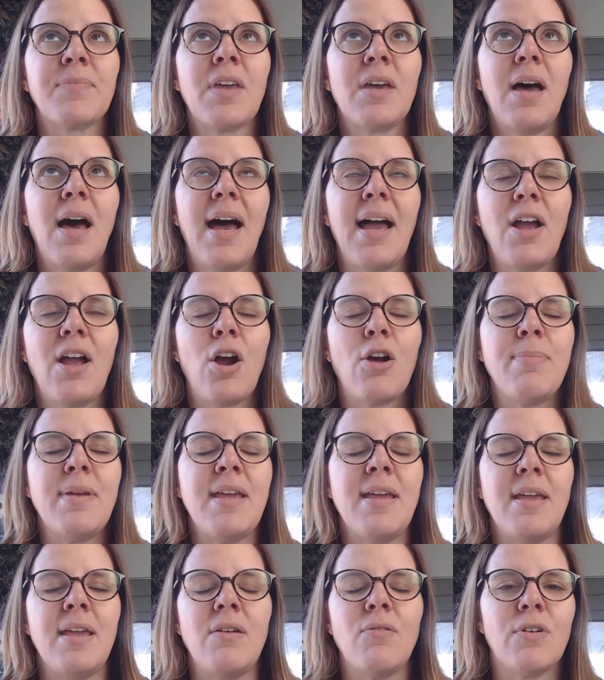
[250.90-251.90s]

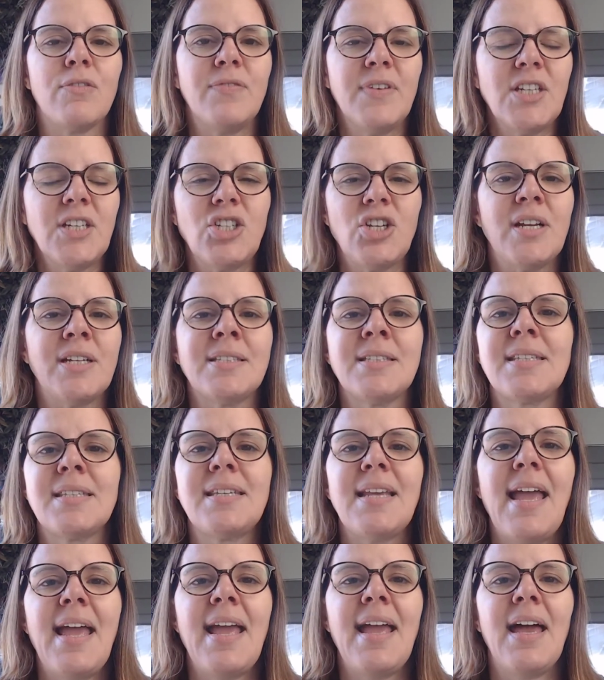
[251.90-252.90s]
IRB revisions
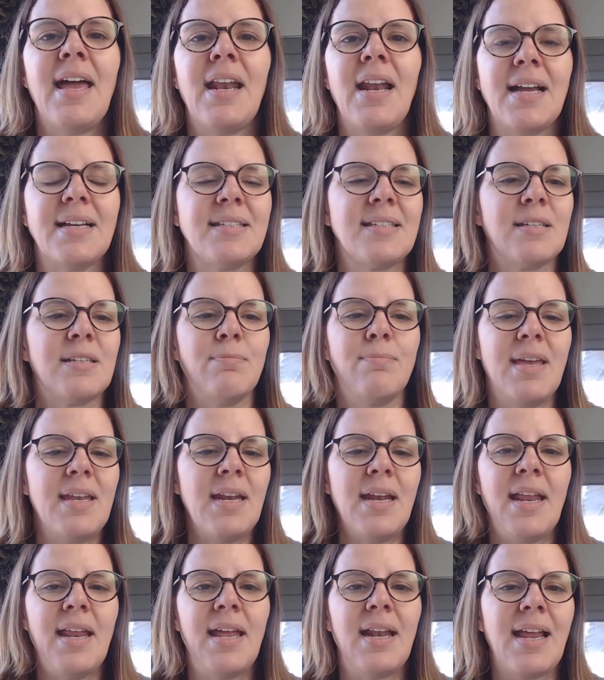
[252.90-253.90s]
and I
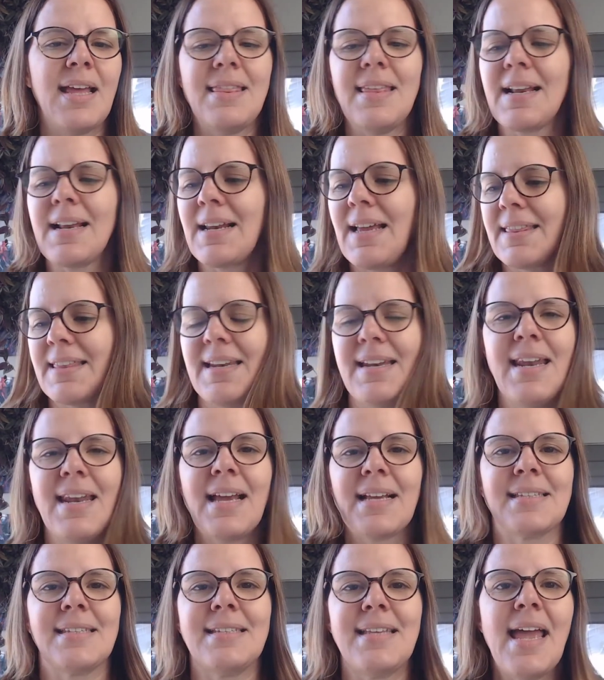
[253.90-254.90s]
submitted it. And I think the
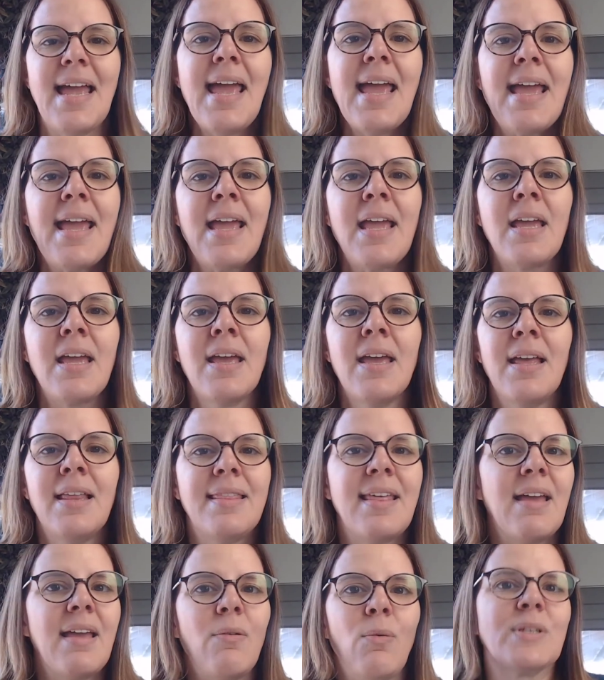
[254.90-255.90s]
next day
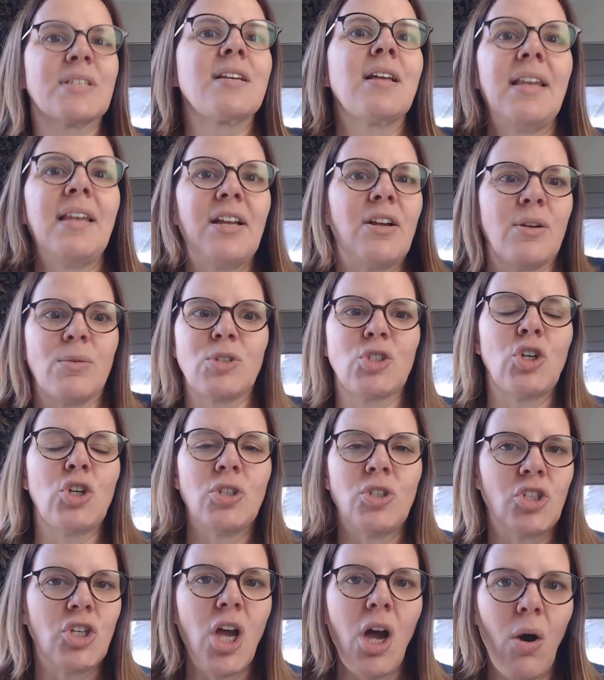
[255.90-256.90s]
that it was cleared, it was
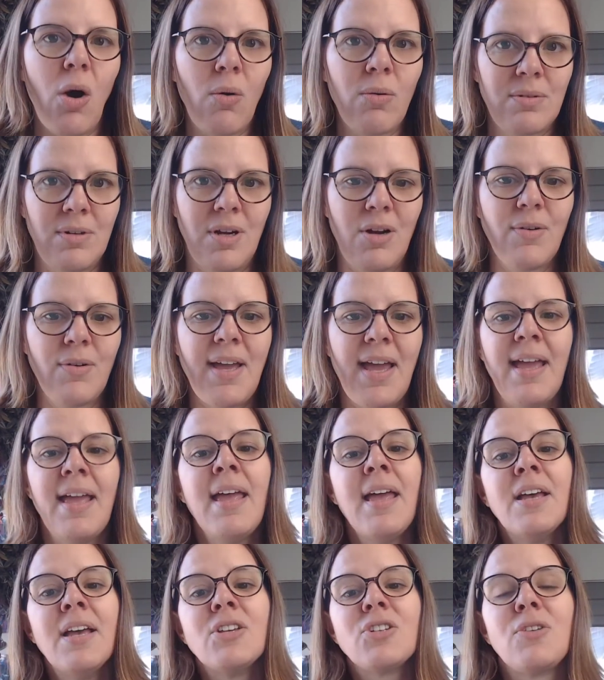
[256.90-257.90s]
good to go. Okay.
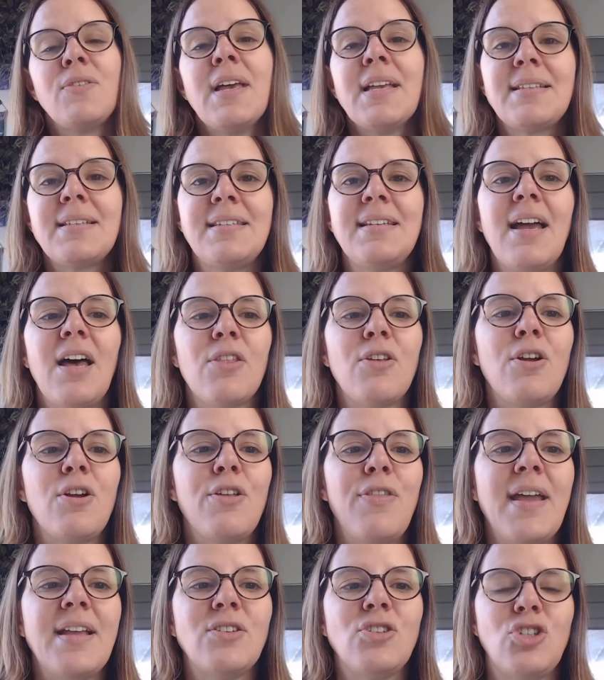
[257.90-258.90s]
So that's the other
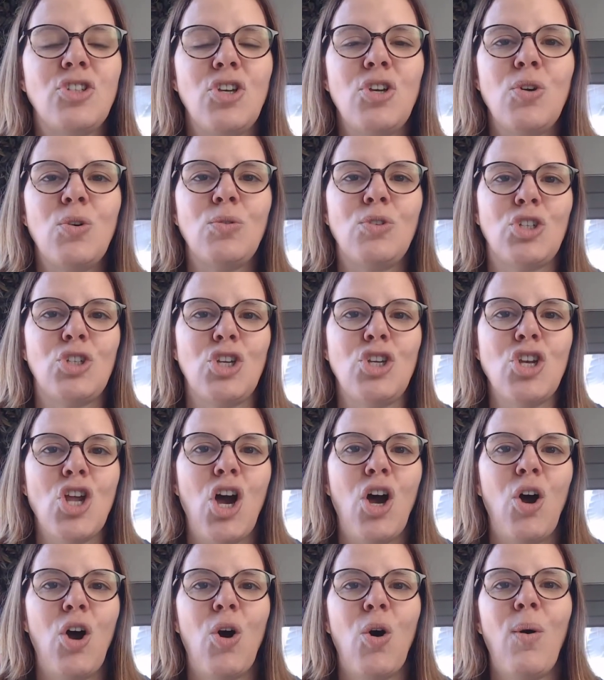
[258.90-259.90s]
thing too, to
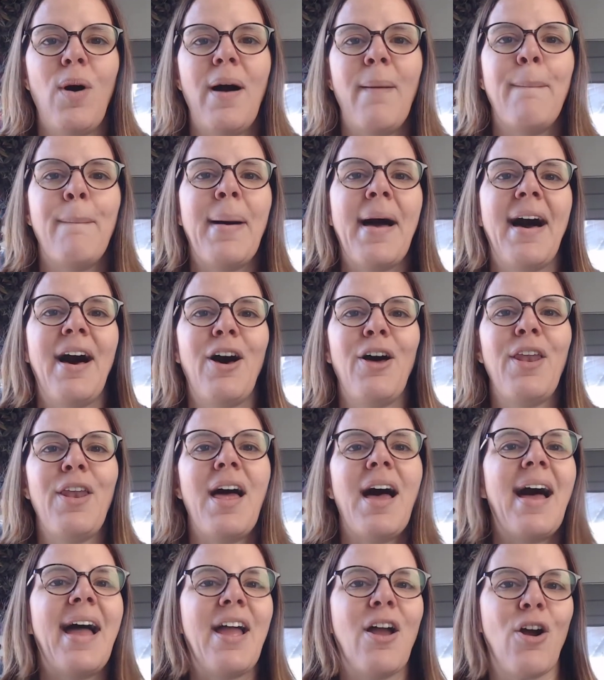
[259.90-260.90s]
know about
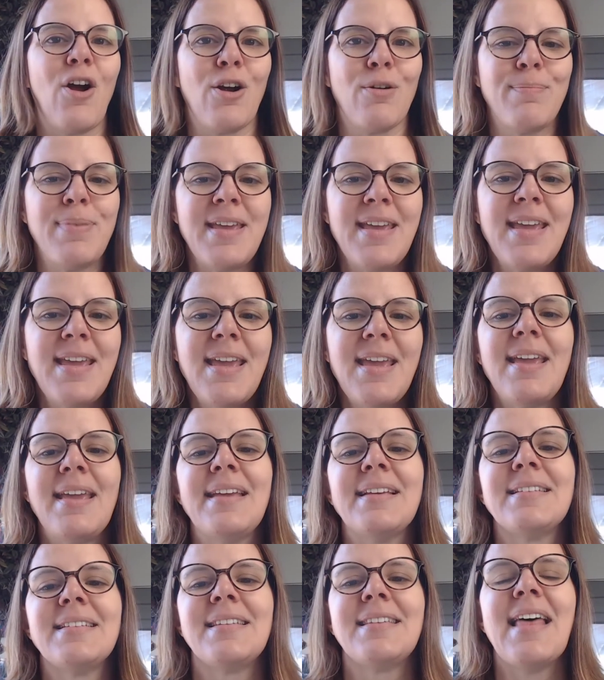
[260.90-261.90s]
IRB
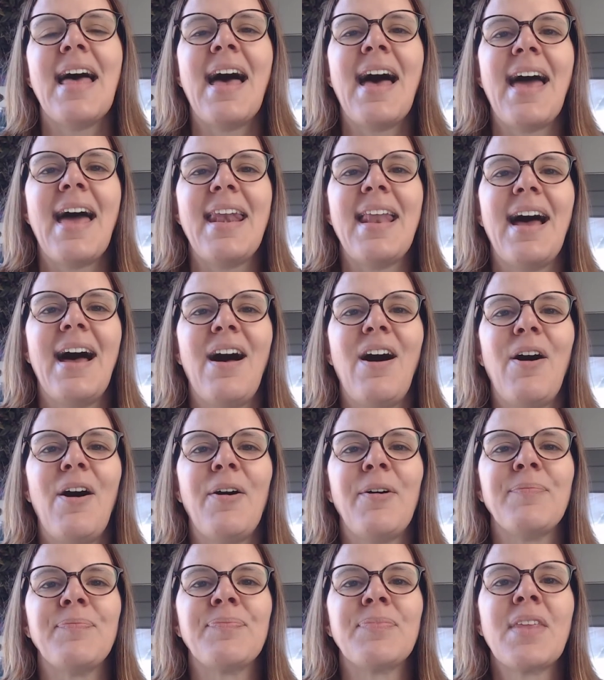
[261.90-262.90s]
is
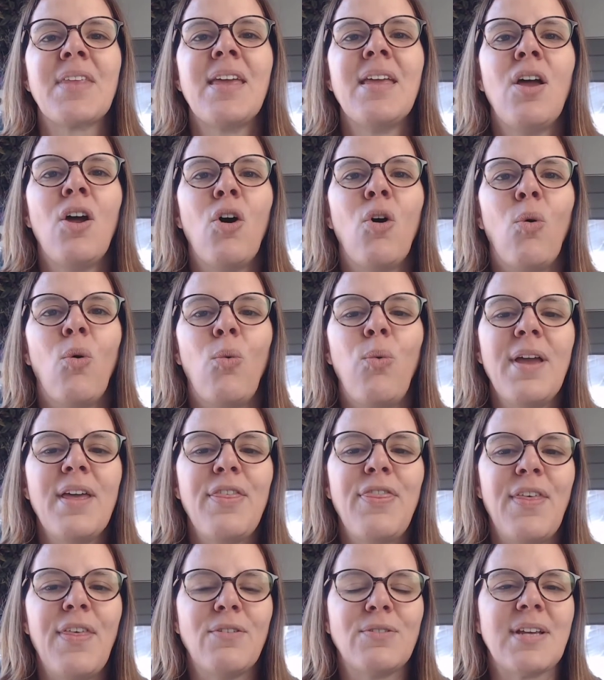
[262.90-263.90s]
that,
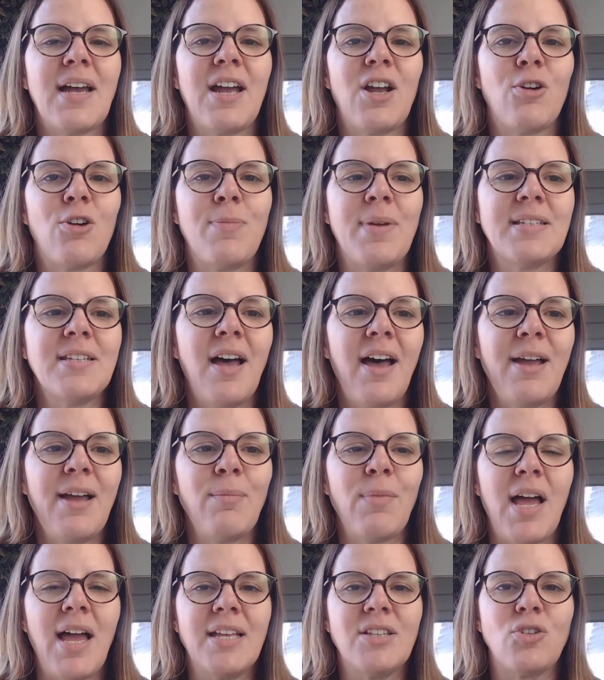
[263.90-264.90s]
with those IRB
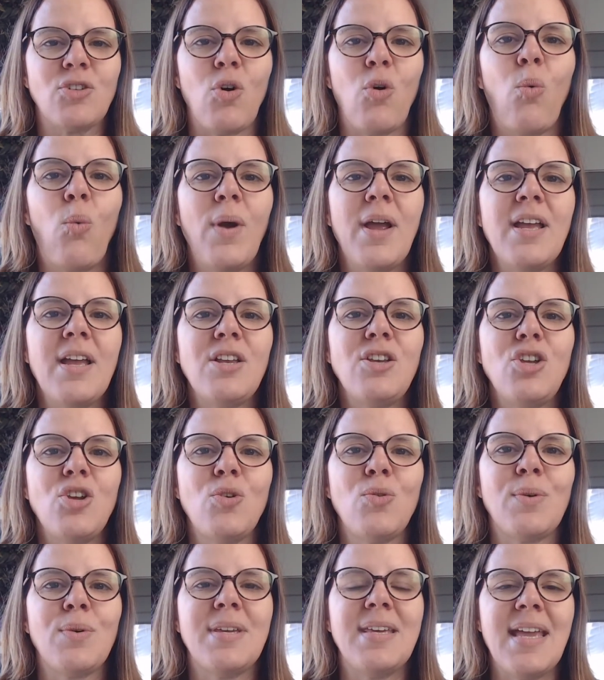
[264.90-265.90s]
timelines, when
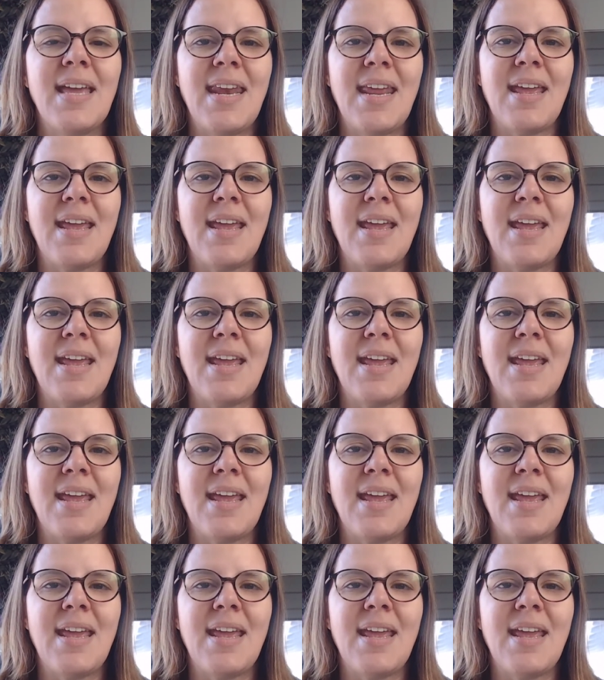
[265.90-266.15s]
you get